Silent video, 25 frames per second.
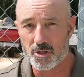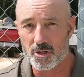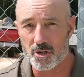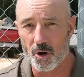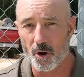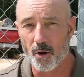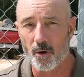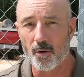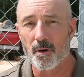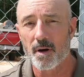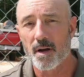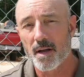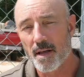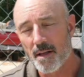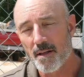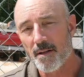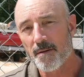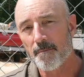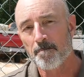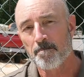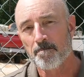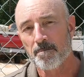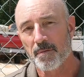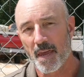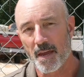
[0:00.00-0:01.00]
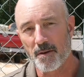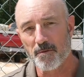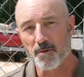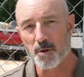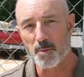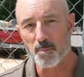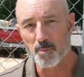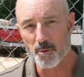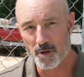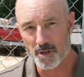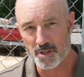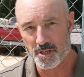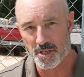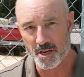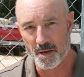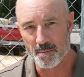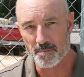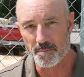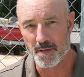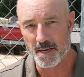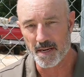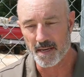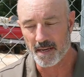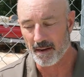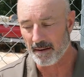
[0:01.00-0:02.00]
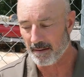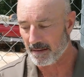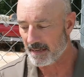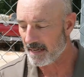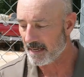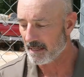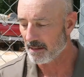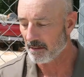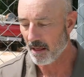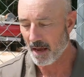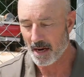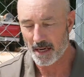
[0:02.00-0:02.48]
So if you put something, again,